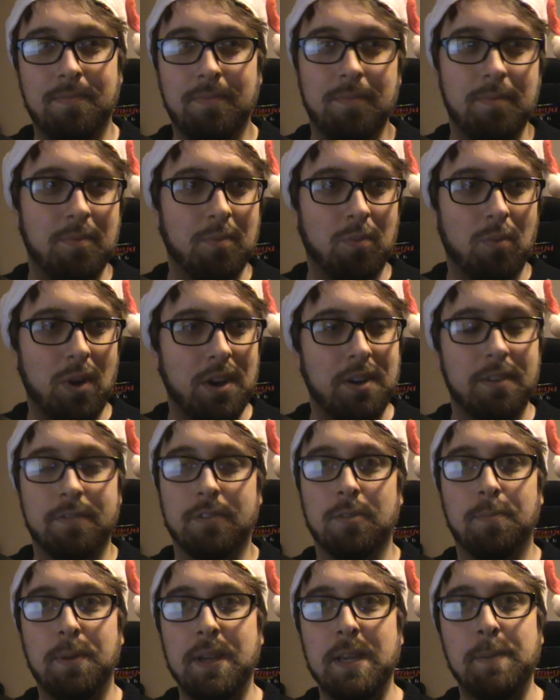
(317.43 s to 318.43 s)

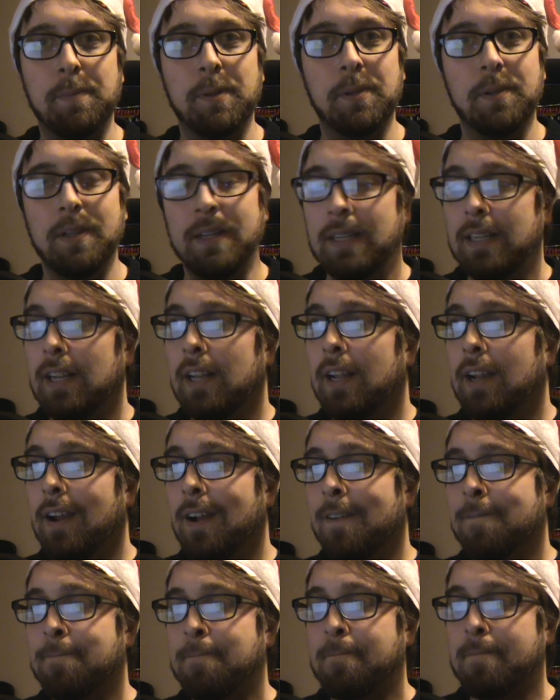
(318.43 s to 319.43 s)
wonderful people.
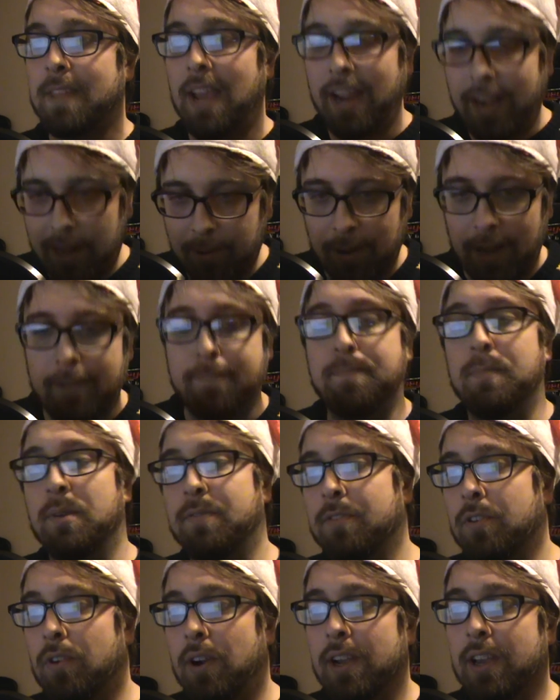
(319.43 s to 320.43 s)
Anyway,
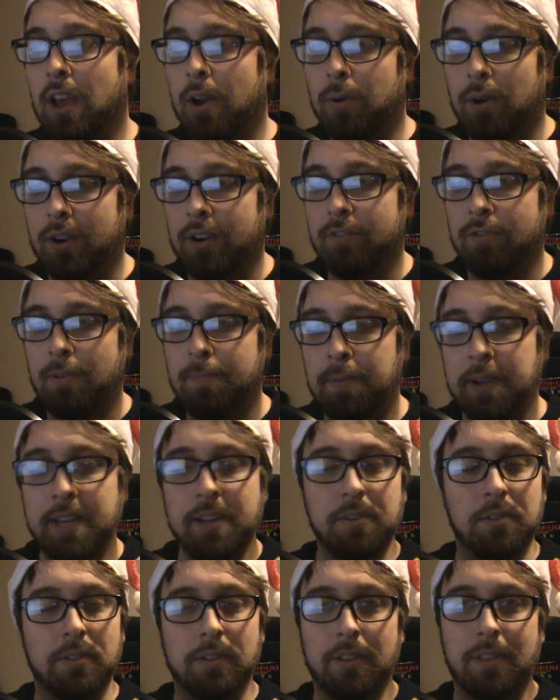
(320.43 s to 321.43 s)
before I go on and
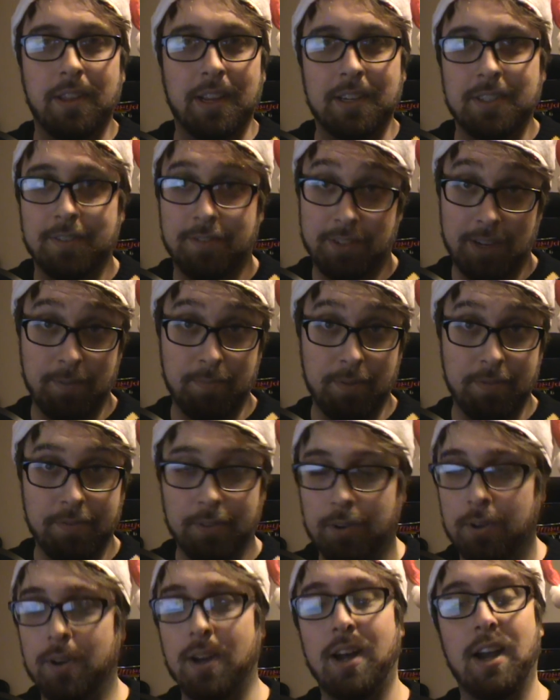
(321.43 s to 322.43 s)
repeat all the things I've said
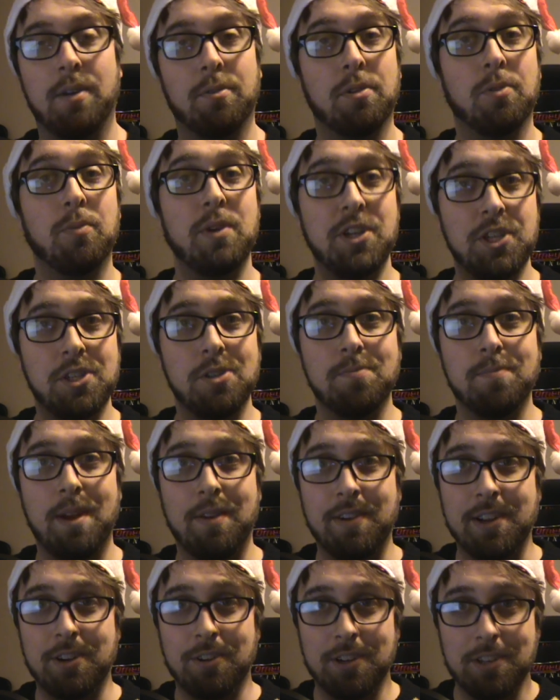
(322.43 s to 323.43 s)
before, I will wish you
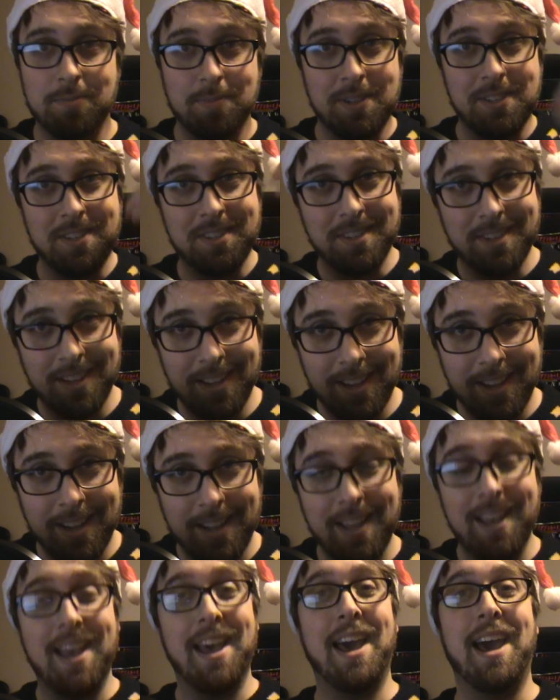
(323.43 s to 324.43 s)
Merry Christmas
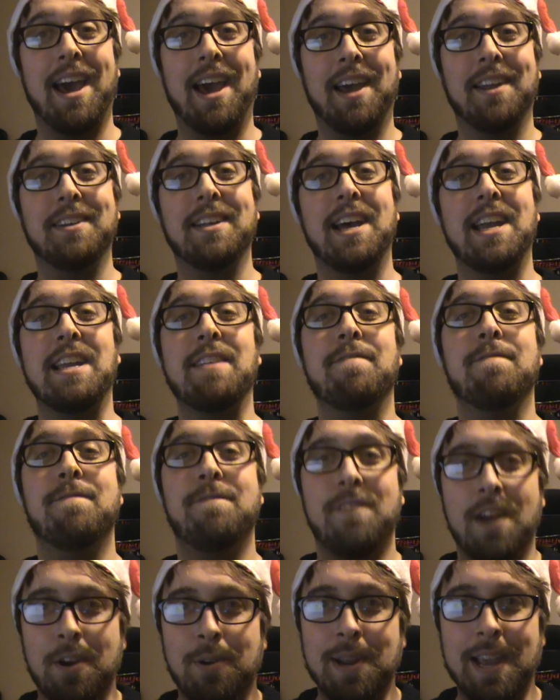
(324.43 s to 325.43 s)
and a
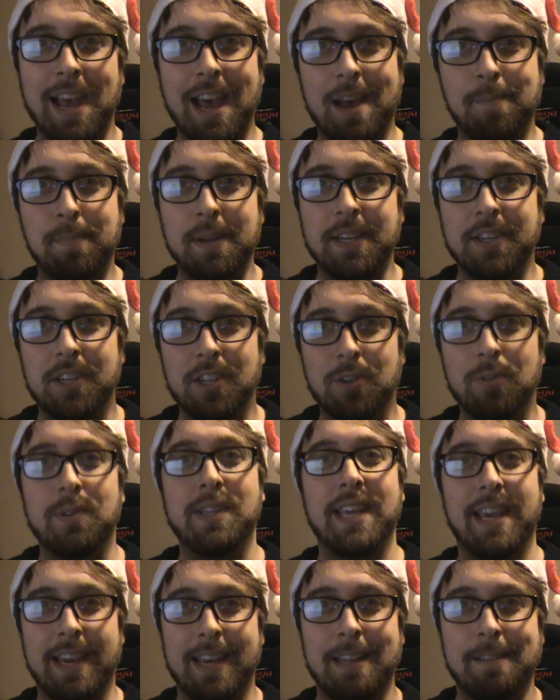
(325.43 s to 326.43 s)
very Happy New
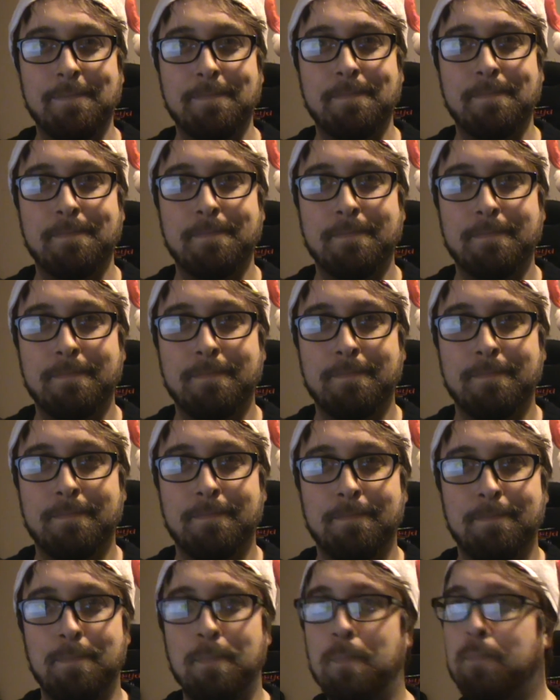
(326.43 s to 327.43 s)
Year.
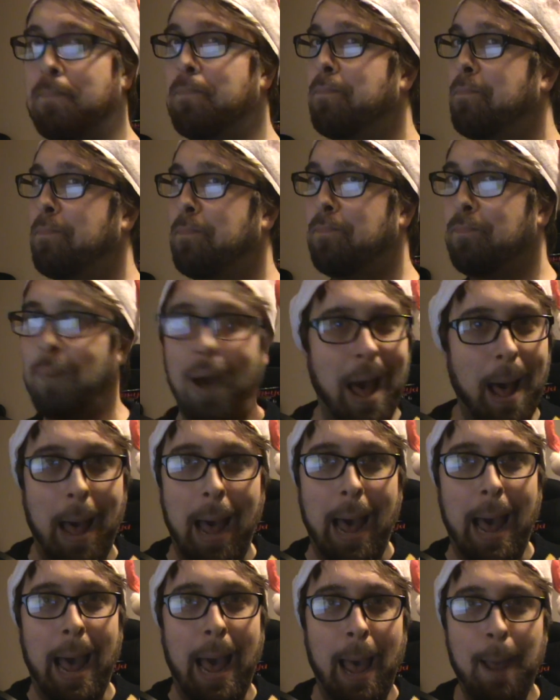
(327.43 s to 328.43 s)

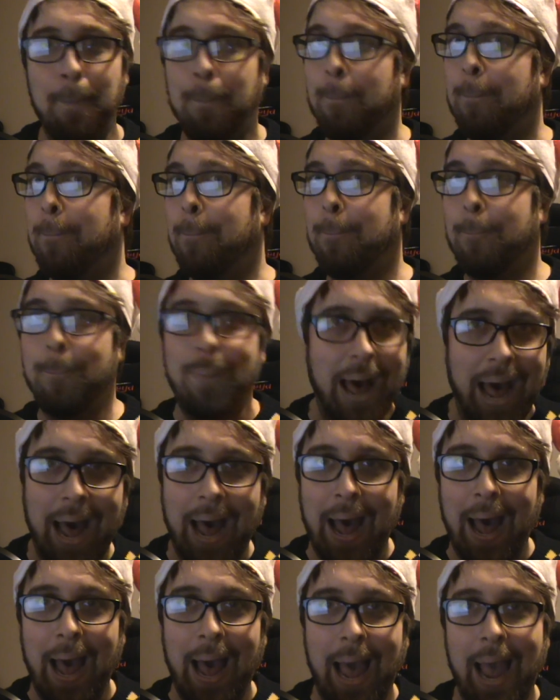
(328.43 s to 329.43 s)
Bye.
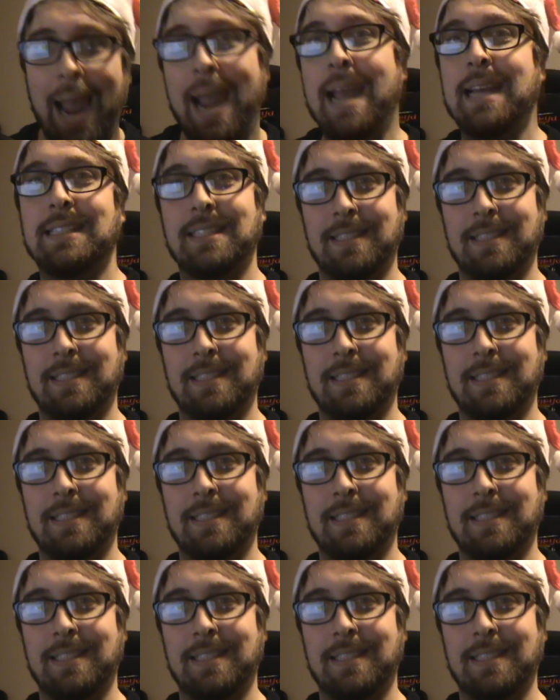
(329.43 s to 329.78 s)
Bye.